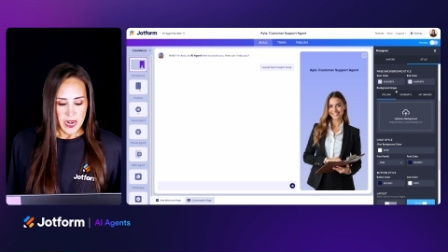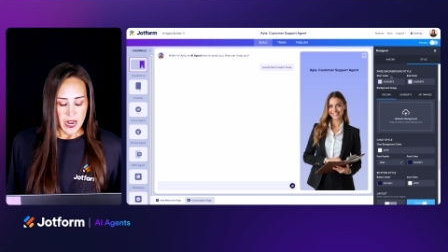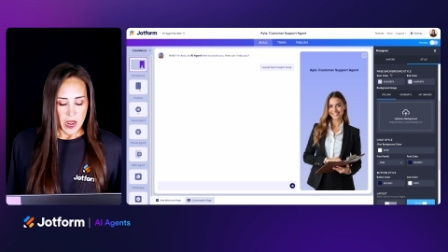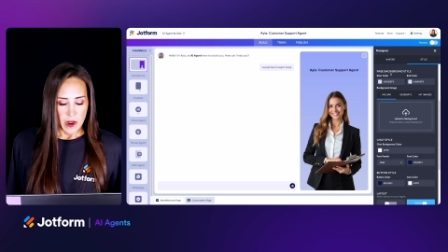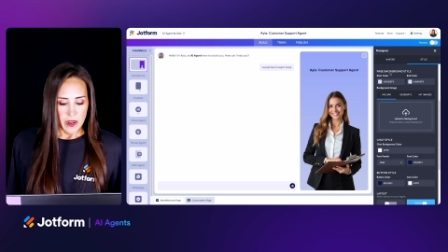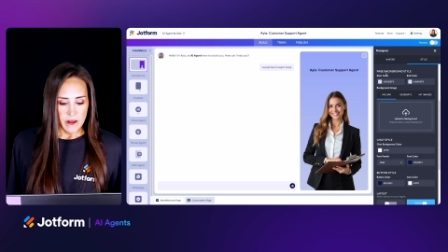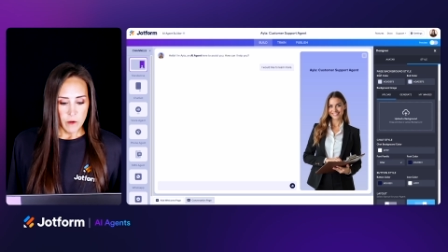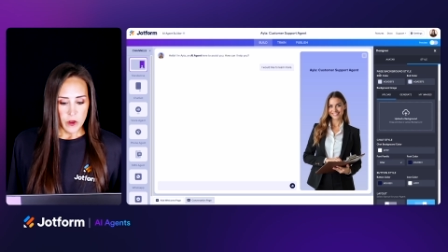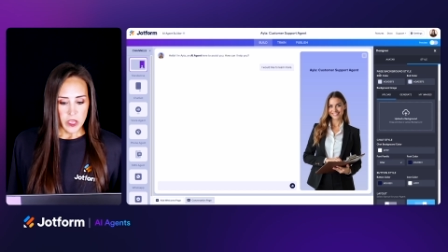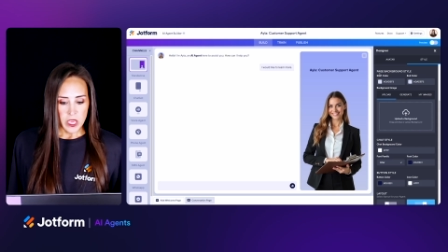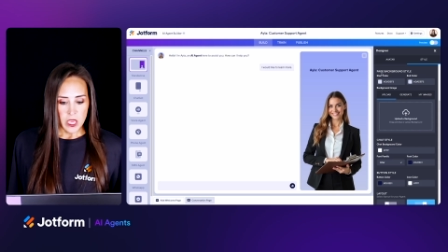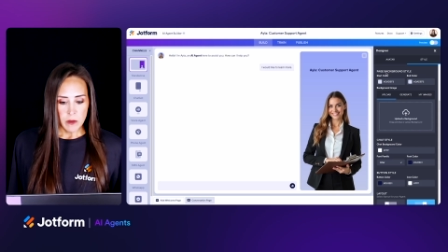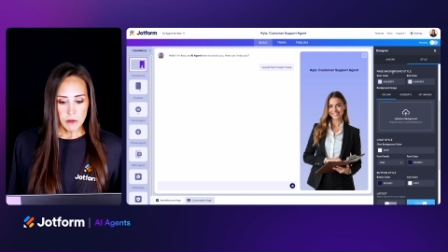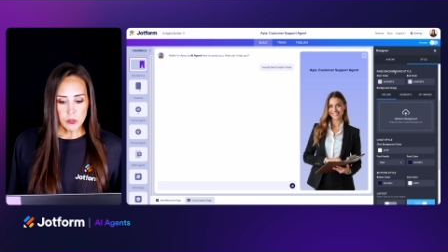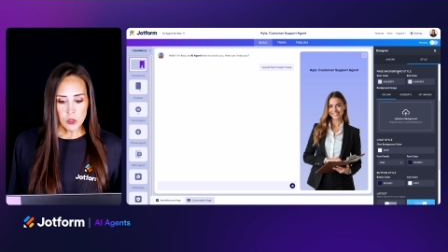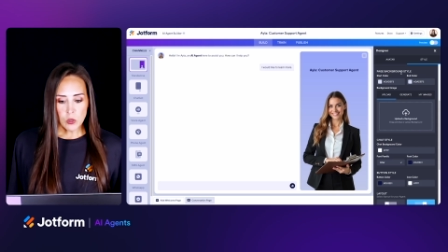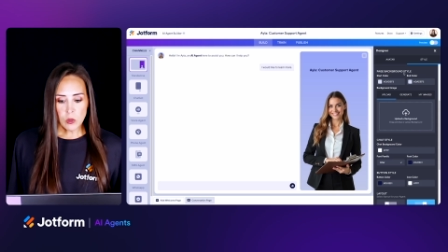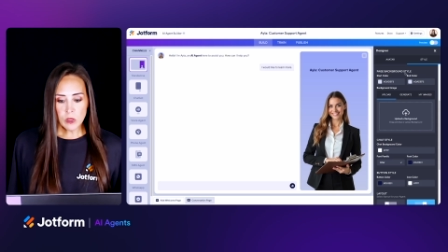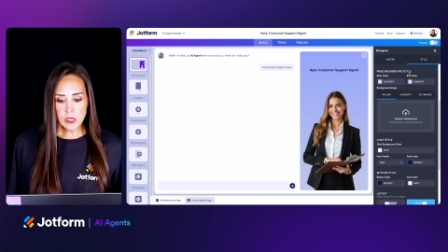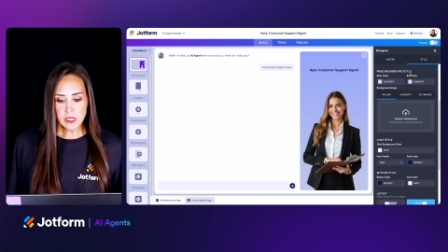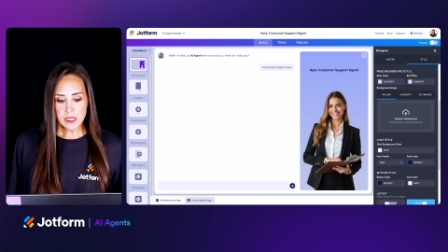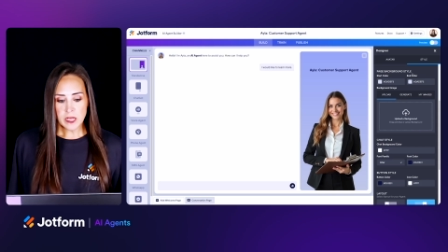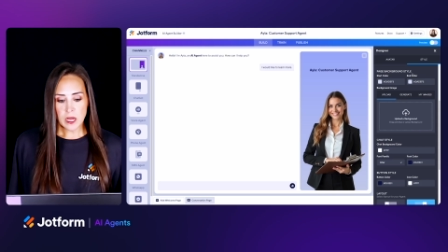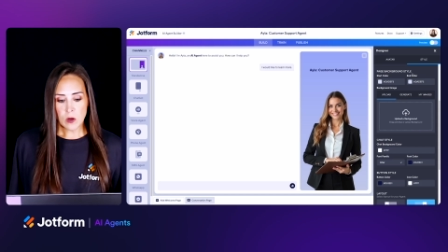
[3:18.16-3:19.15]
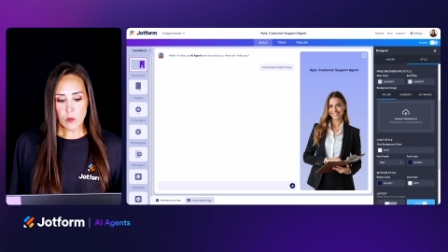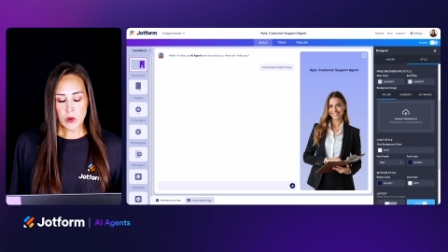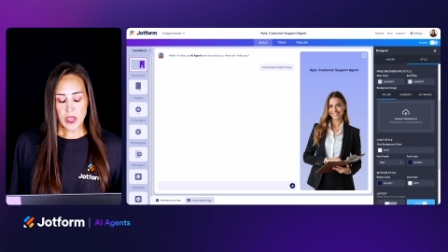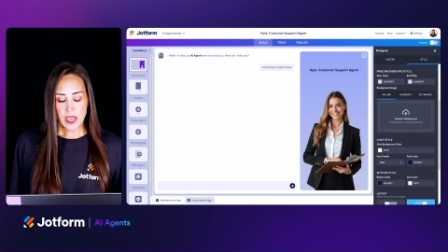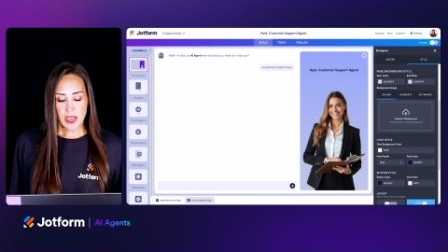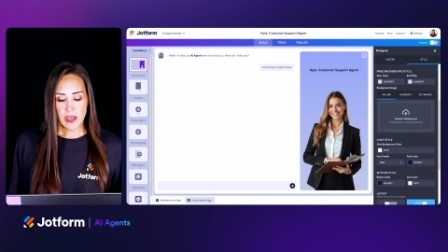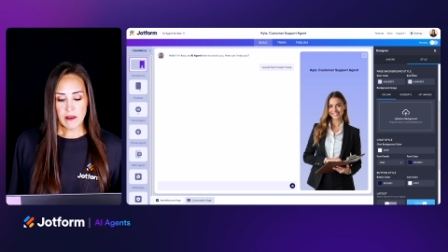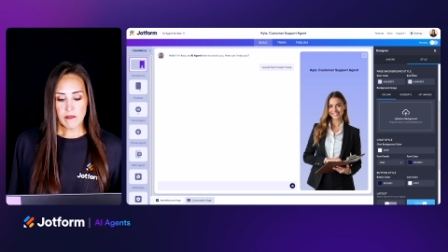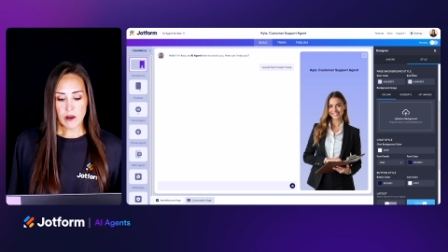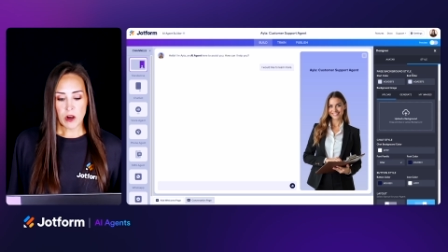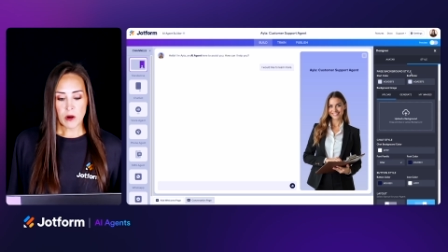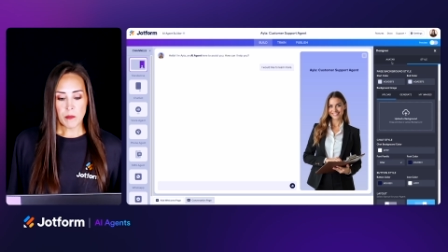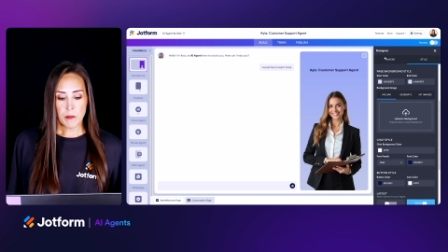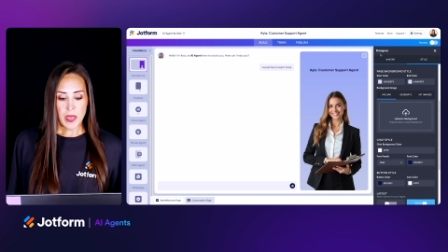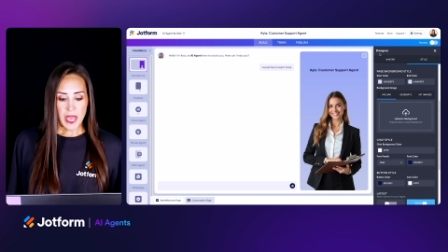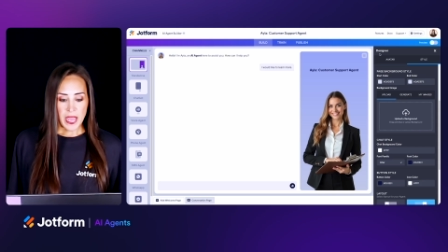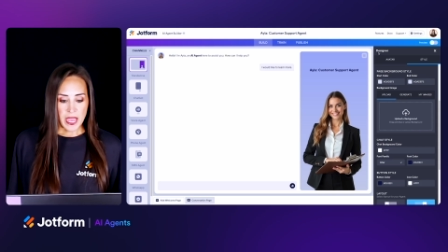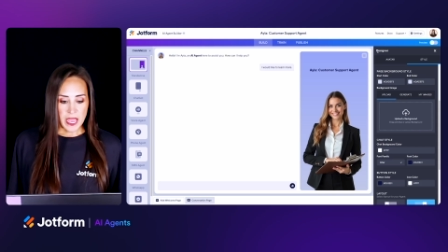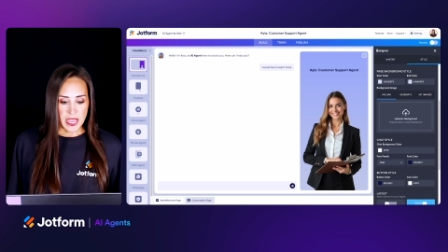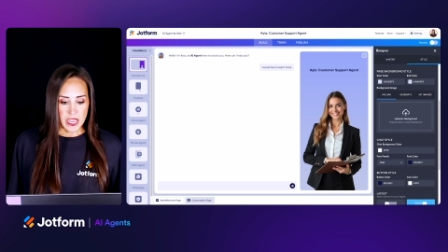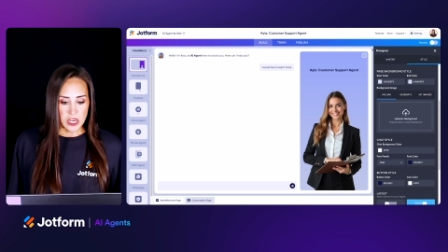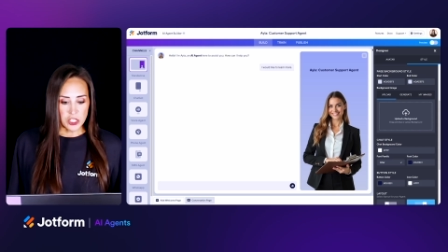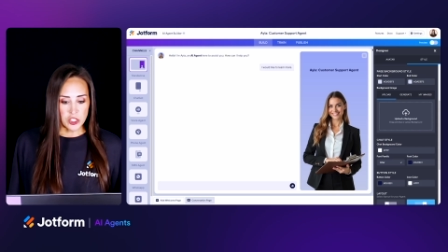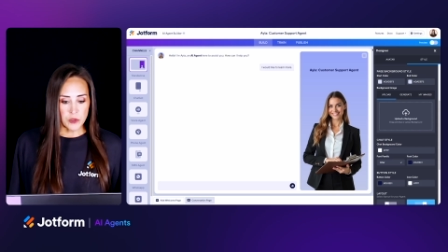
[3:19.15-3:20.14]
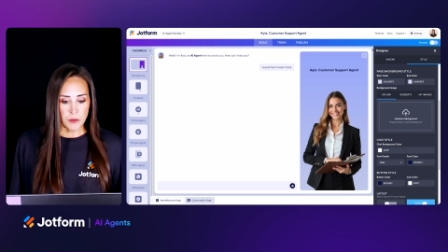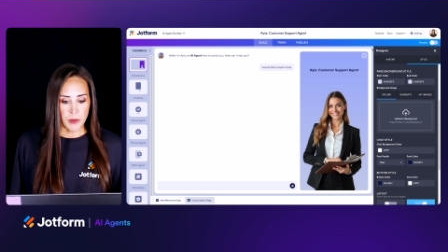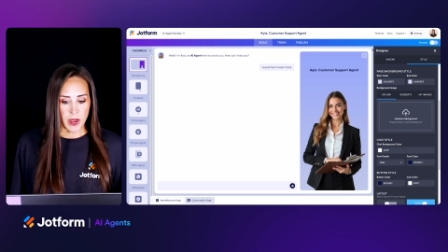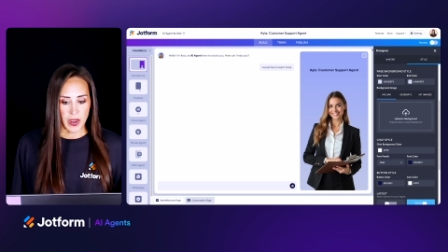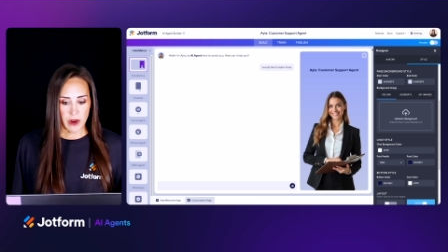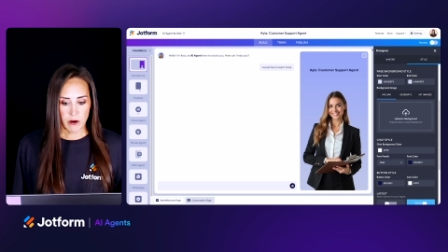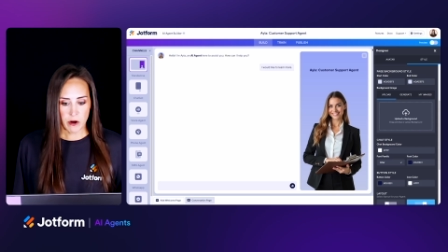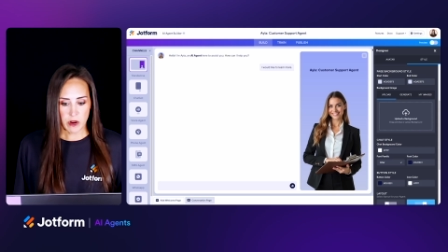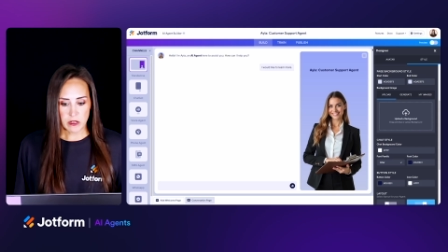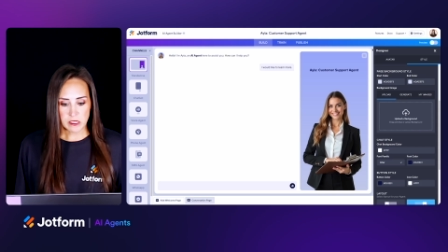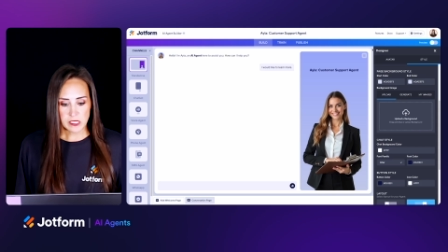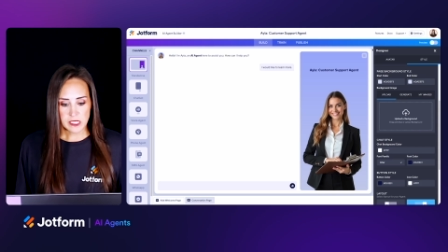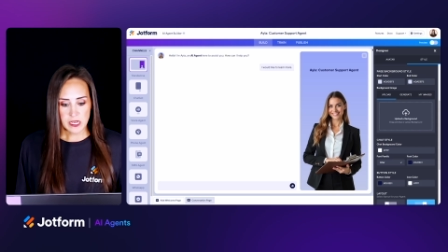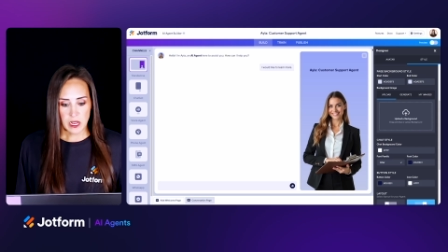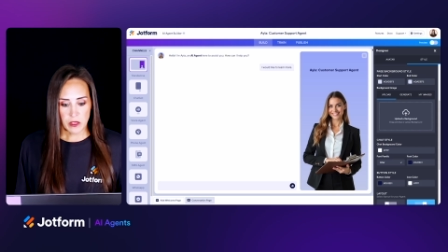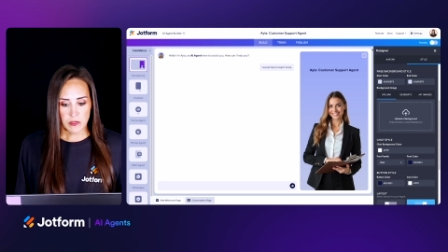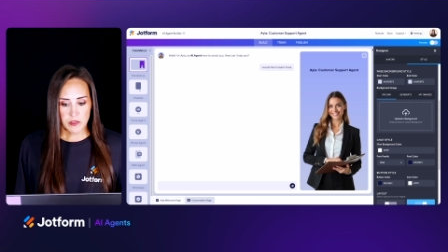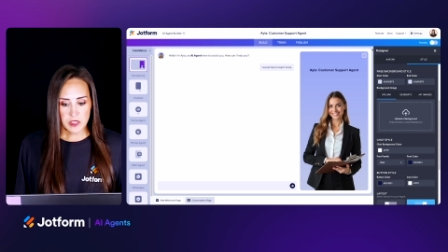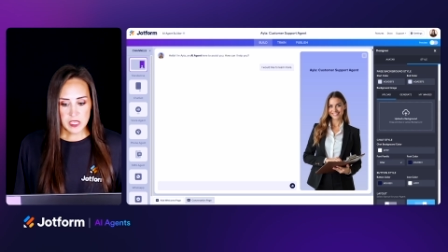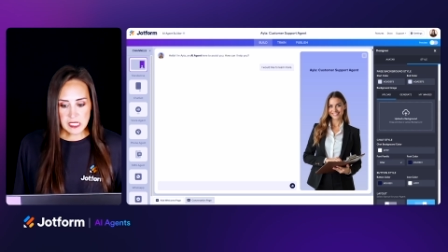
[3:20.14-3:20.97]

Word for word: Now, if we keep scrolling down, we have our page background style.